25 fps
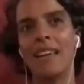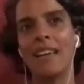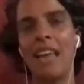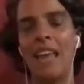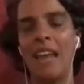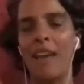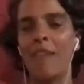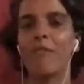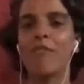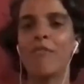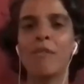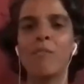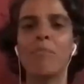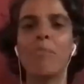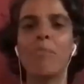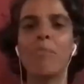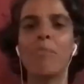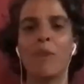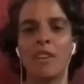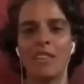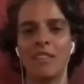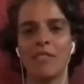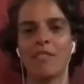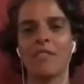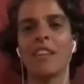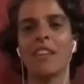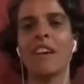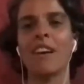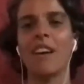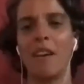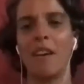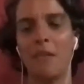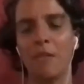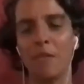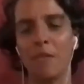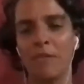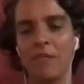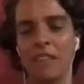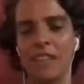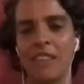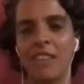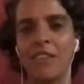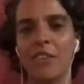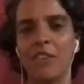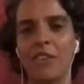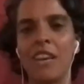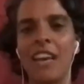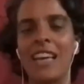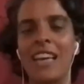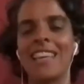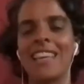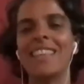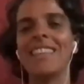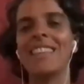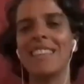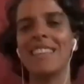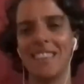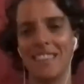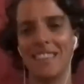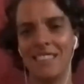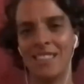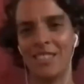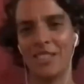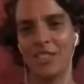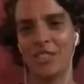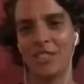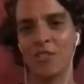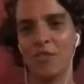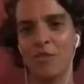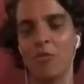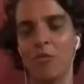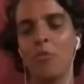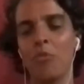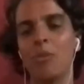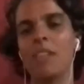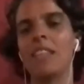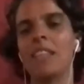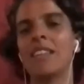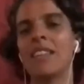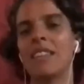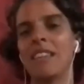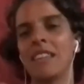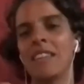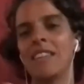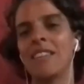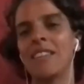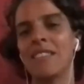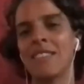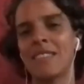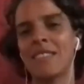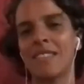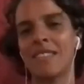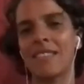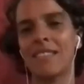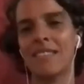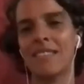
every part of the conflict to get in touch with its